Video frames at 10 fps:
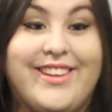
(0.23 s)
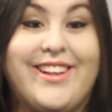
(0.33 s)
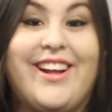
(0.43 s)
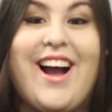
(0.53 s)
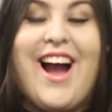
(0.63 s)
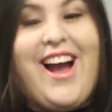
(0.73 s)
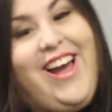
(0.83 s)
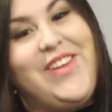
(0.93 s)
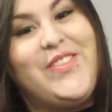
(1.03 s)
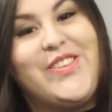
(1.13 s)

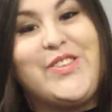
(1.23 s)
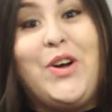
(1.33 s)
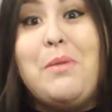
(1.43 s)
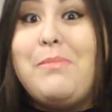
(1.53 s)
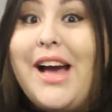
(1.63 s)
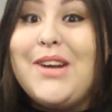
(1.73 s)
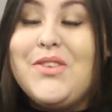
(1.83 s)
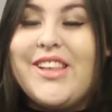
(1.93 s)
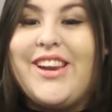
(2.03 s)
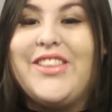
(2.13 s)
Hi, so I'm back
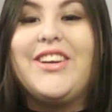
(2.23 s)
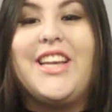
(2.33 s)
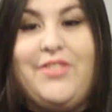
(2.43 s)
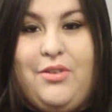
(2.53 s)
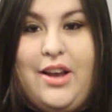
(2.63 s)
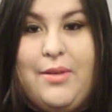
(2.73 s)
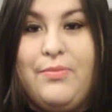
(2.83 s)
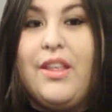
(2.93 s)
with another giveaway.